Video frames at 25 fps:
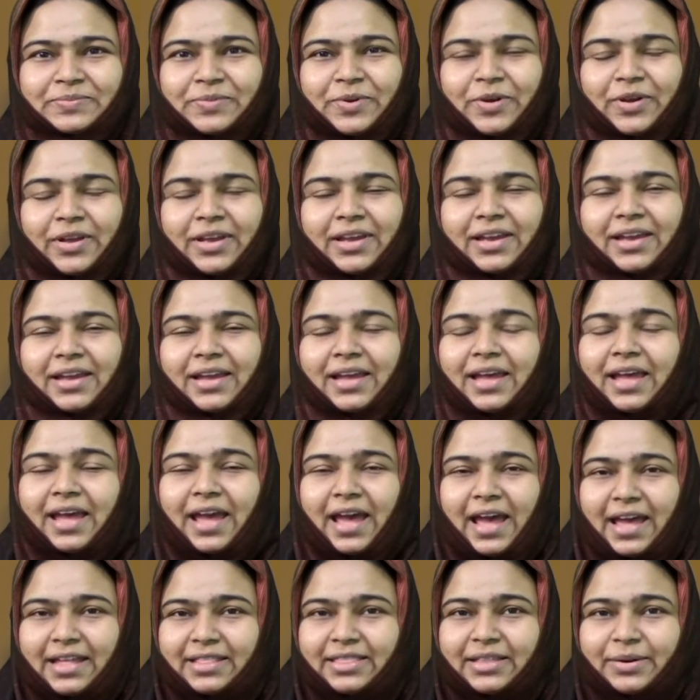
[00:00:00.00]
Okay.
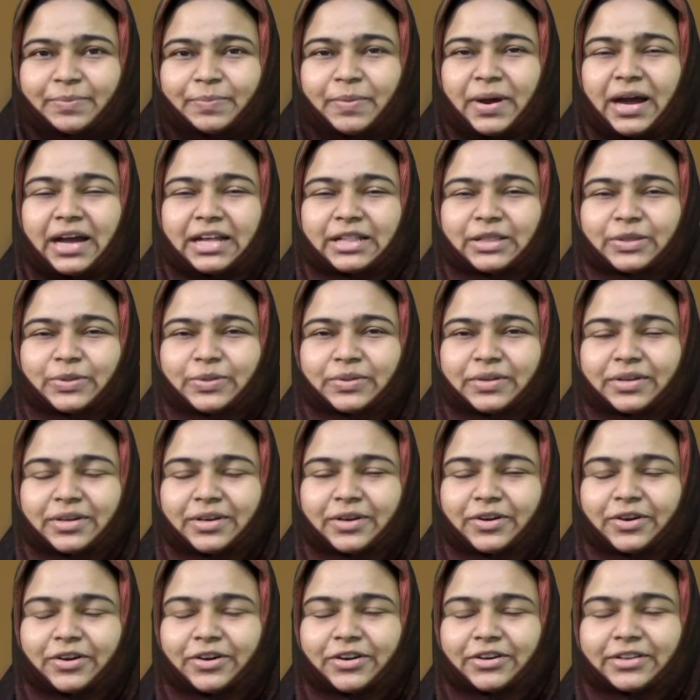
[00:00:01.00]
Hyderabad
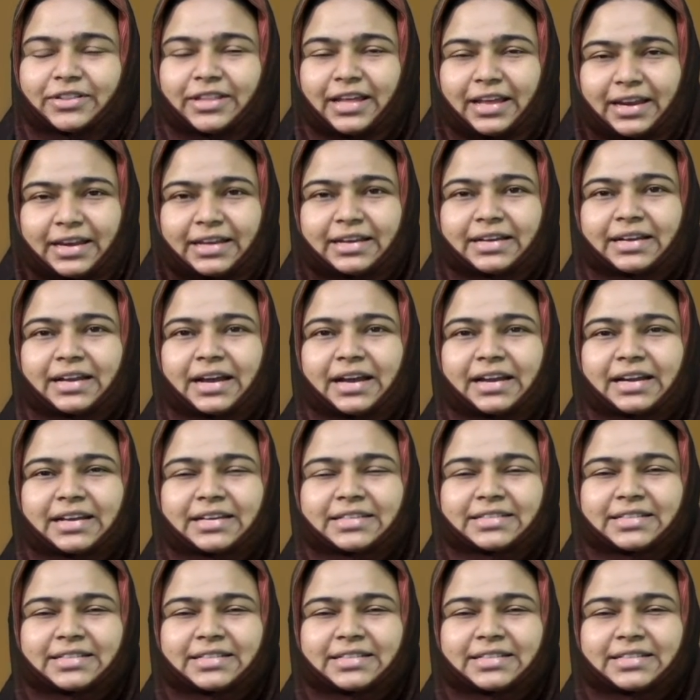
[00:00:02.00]
or Telangana